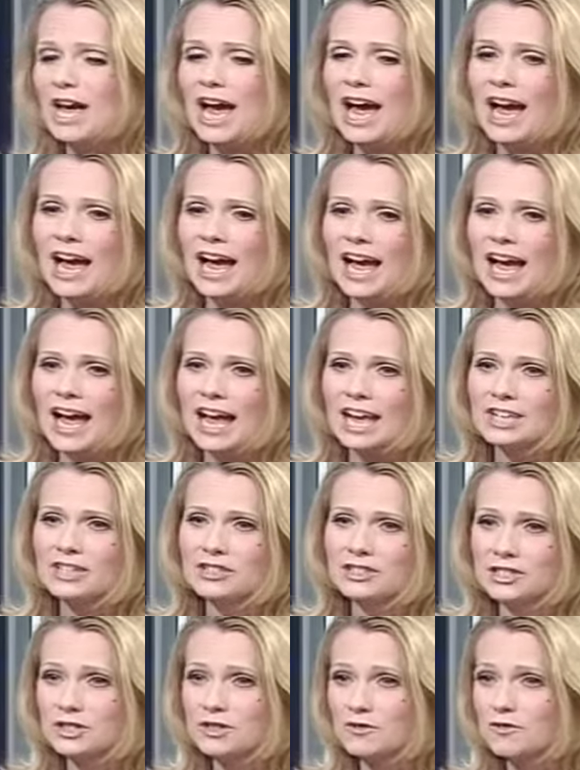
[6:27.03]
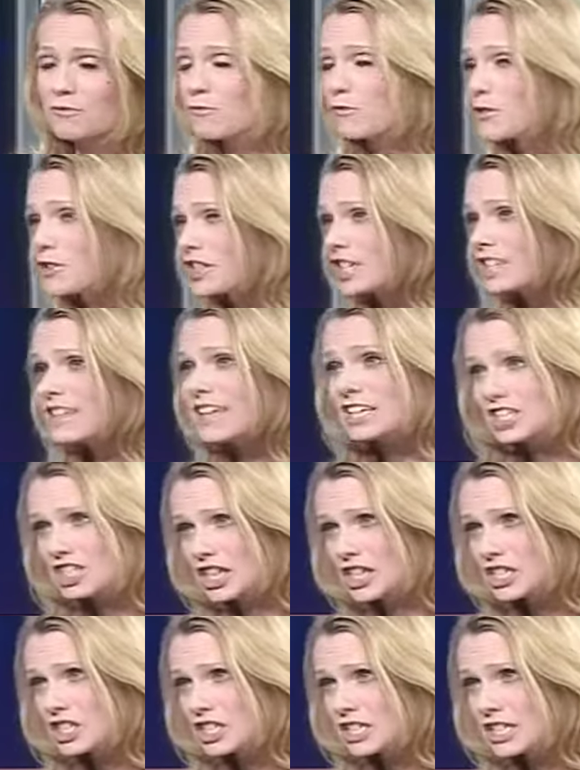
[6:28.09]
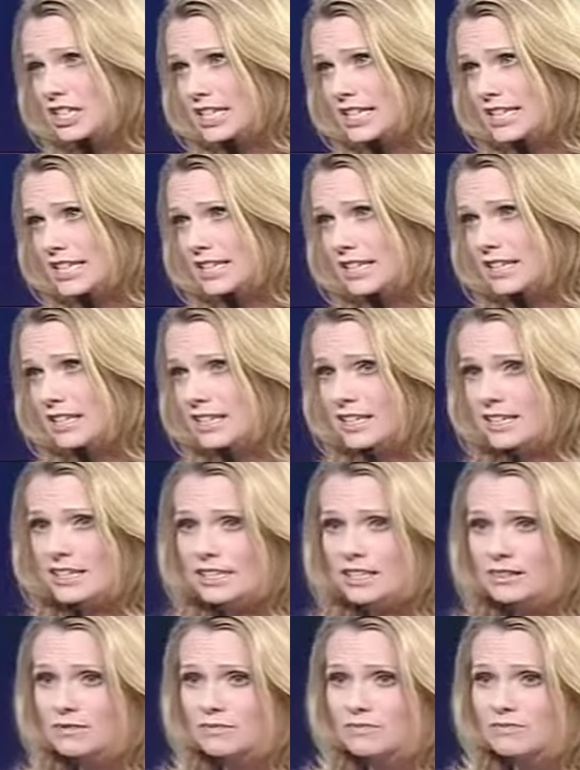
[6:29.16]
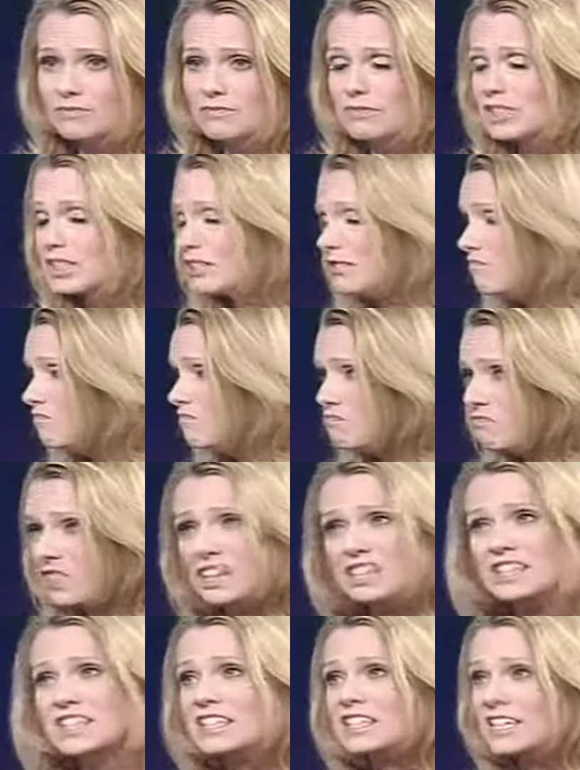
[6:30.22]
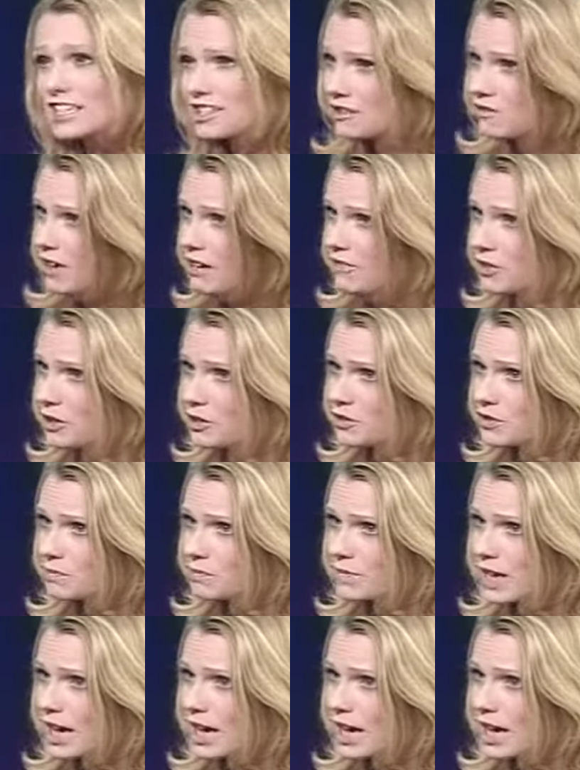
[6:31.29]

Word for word: Right. Do you foresee that changing in the, let's say, the next five years?